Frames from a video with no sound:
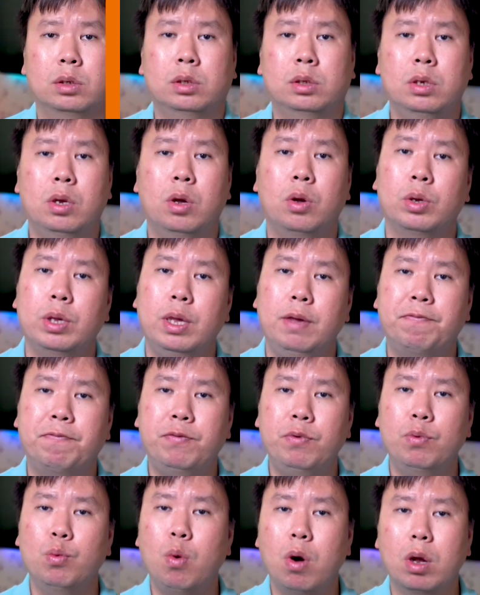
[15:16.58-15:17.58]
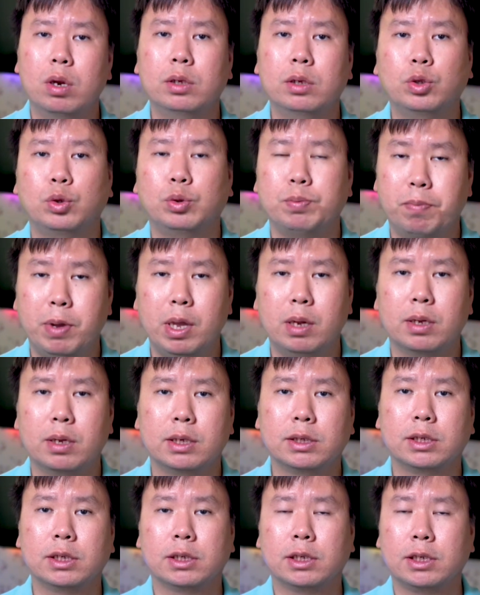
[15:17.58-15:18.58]
So if you want to build
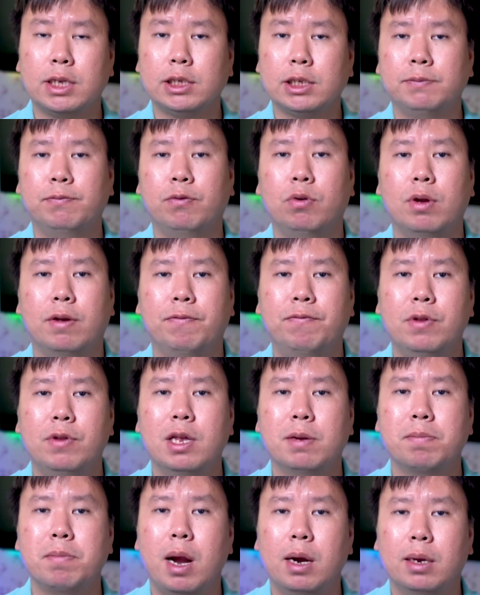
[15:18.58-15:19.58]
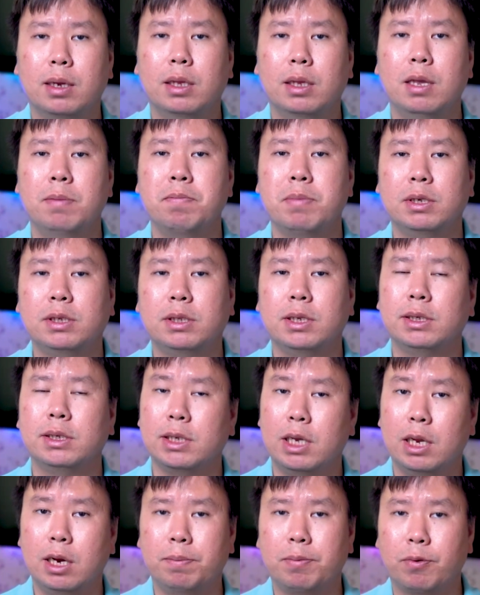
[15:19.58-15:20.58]
a successful affiliate marketing business
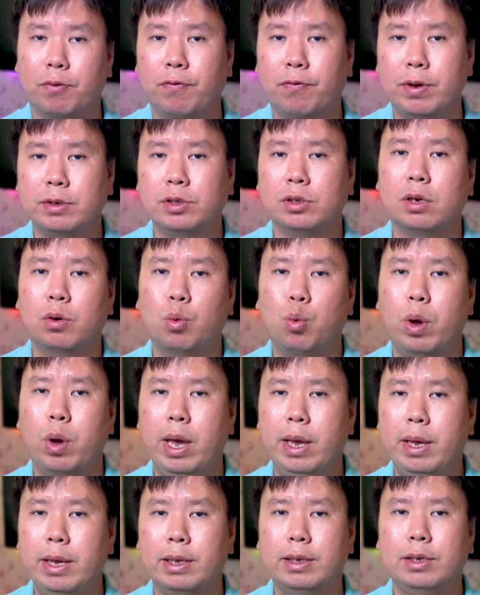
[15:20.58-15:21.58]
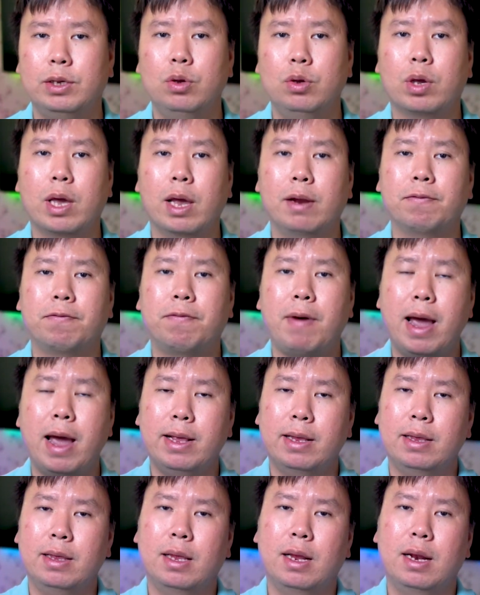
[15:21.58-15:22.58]
in a professional way, you can
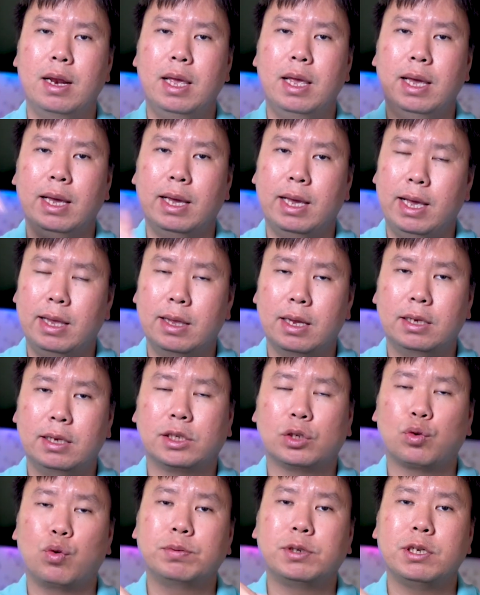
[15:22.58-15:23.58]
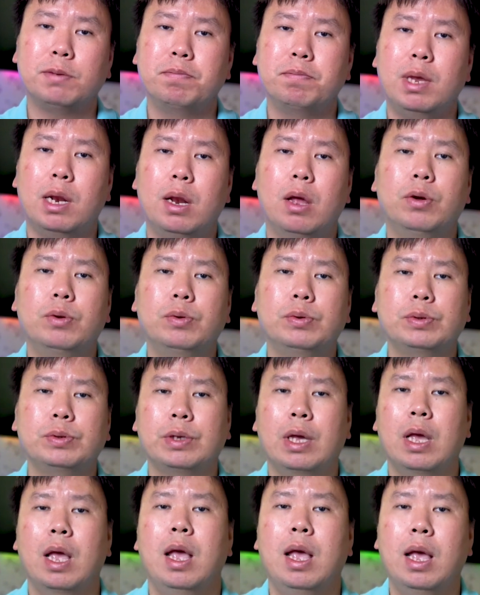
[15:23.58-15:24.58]
find the link in the description below.
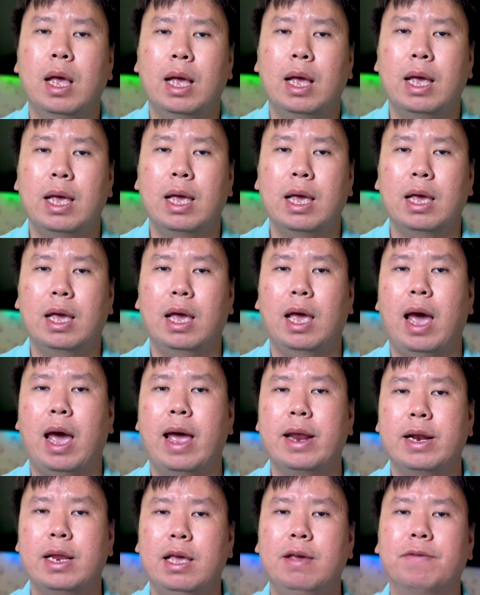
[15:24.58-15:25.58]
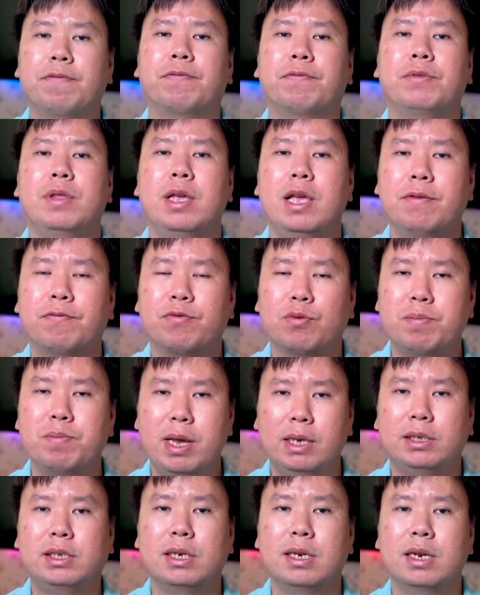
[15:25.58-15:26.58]
And if the
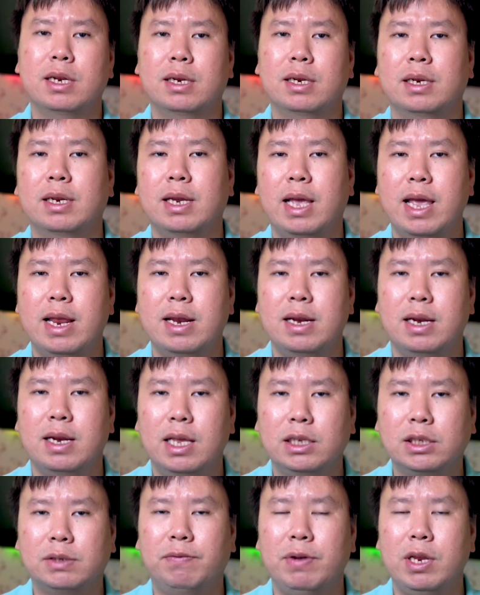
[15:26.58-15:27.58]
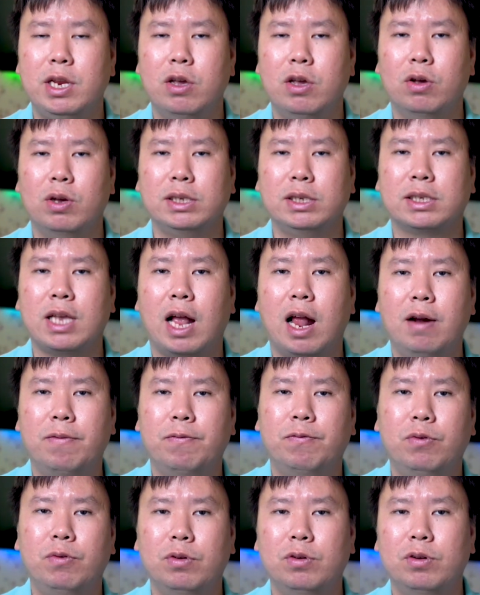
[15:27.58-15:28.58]
information in this video is
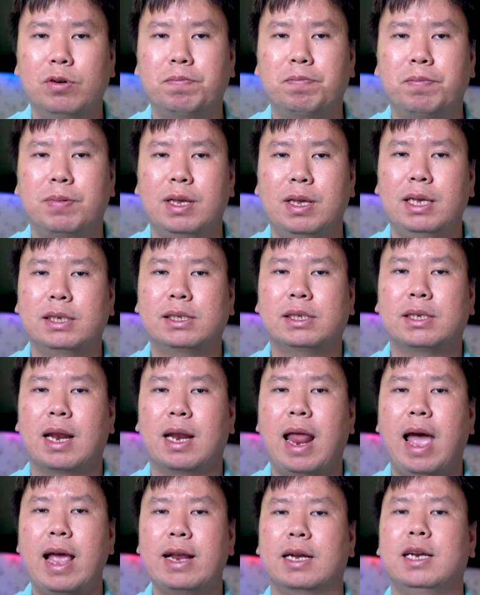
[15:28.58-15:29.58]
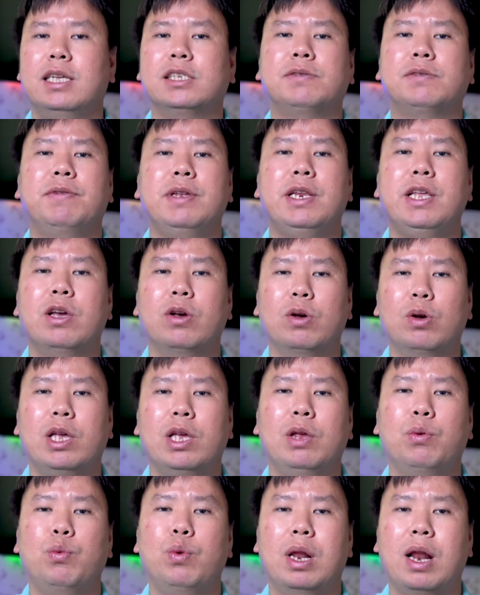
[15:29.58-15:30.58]
helpful, please like this video.
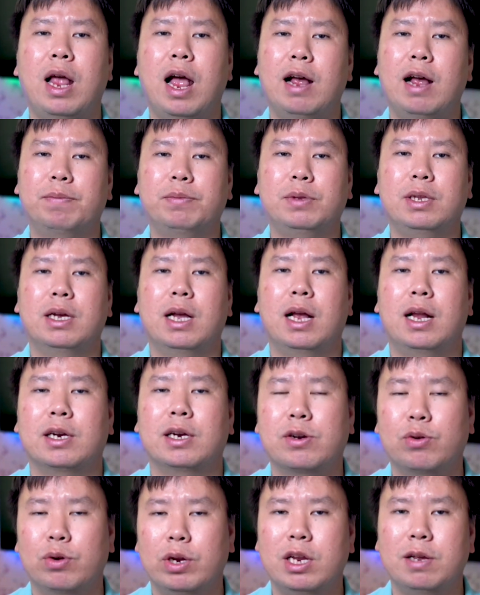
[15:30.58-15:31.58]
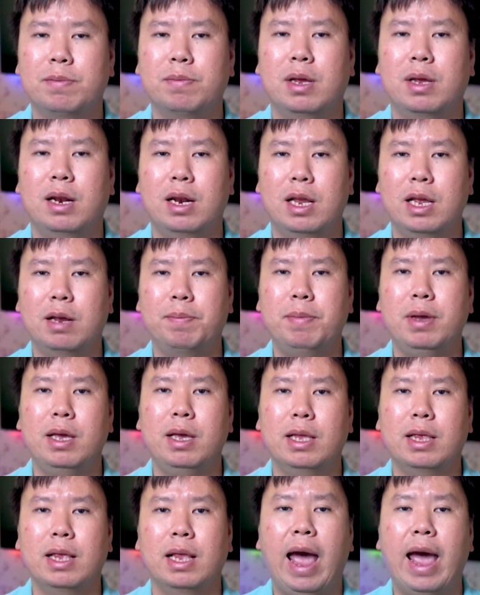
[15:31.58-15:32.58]
It will help the algorithm a little
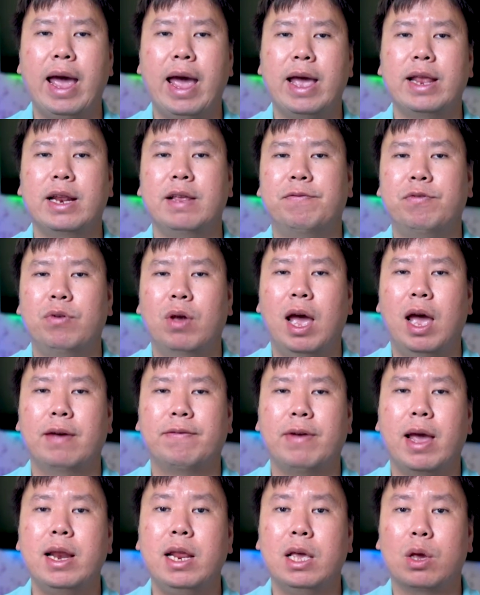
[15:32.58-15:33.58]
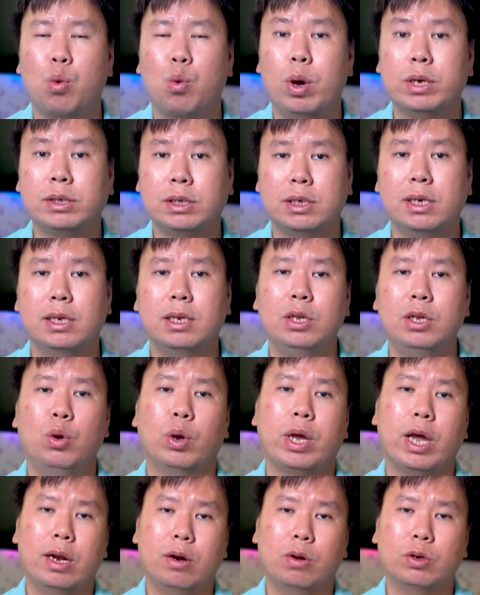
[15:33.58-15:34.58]
bit. And if you have any question, you
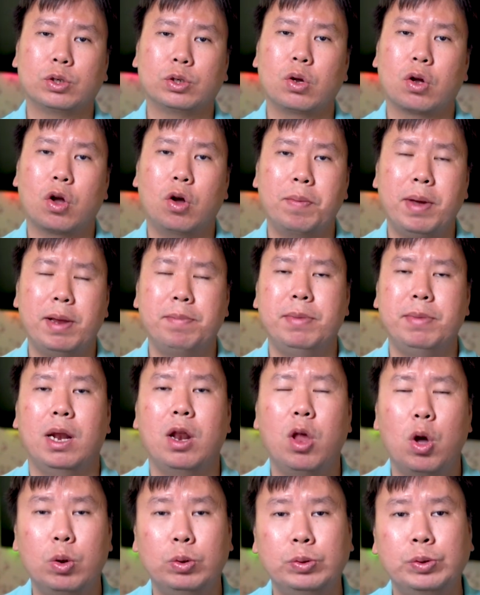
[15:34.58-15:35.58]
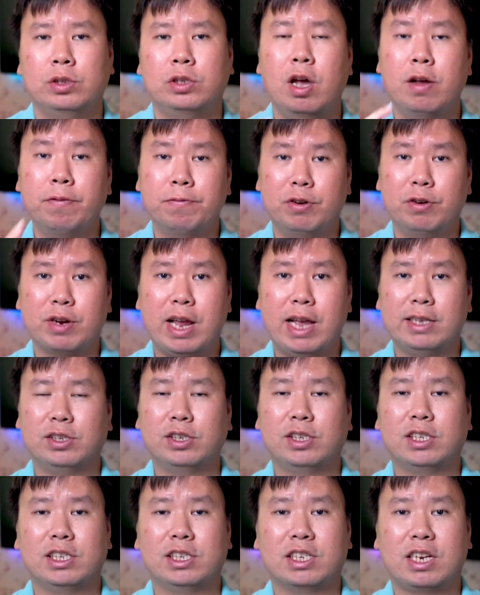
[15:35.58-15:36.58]
can also comment below. Don't forget
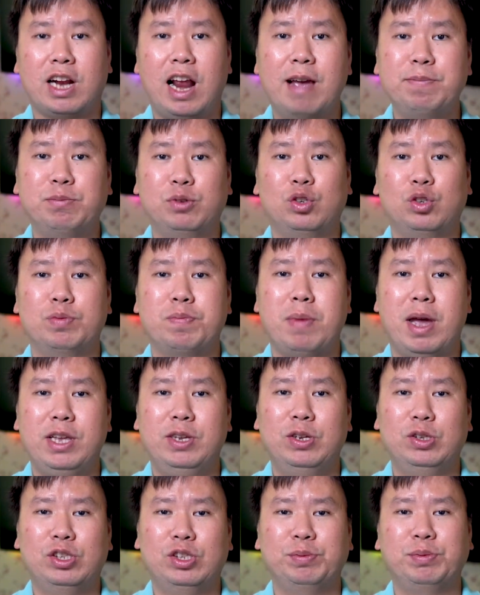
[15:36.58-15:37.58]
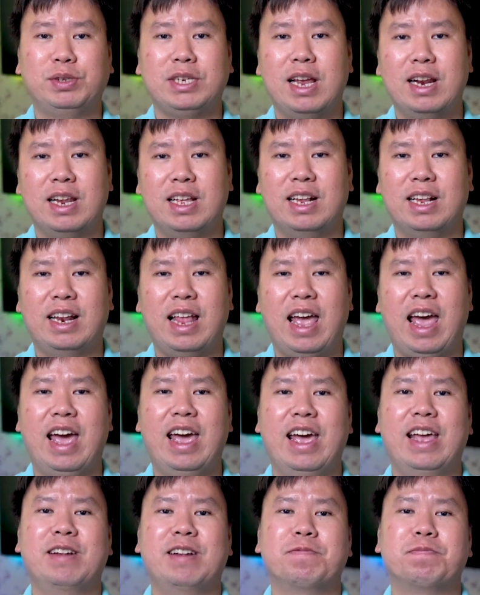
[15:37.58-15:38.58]
to subscribe to my YouTube channel
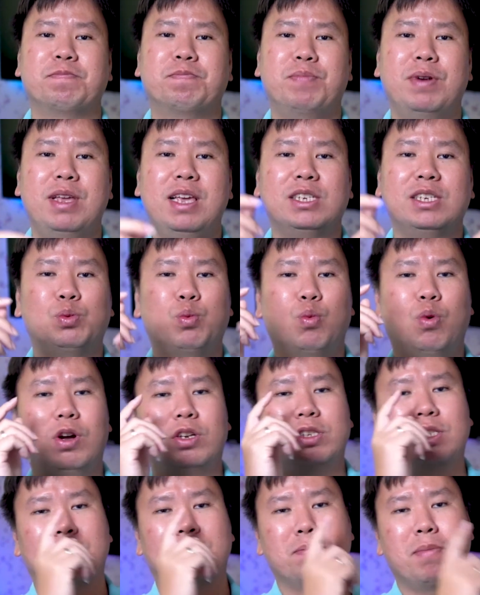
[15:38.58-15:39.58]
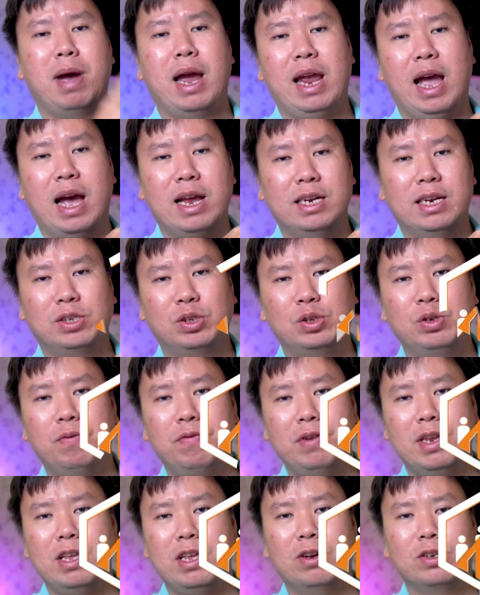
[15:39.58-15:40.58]
and please watch my other 2
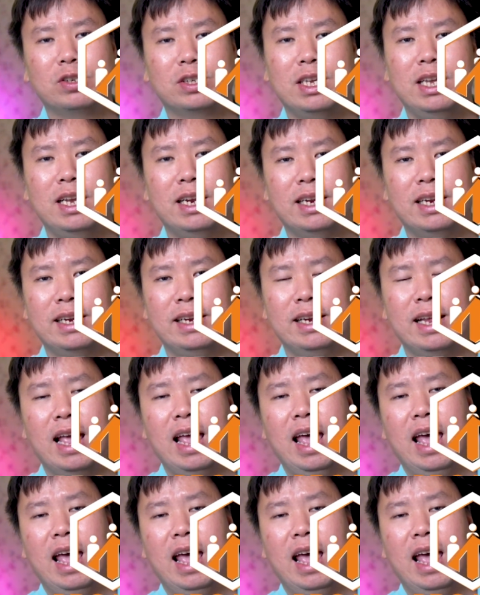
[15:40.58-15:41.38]
videos here.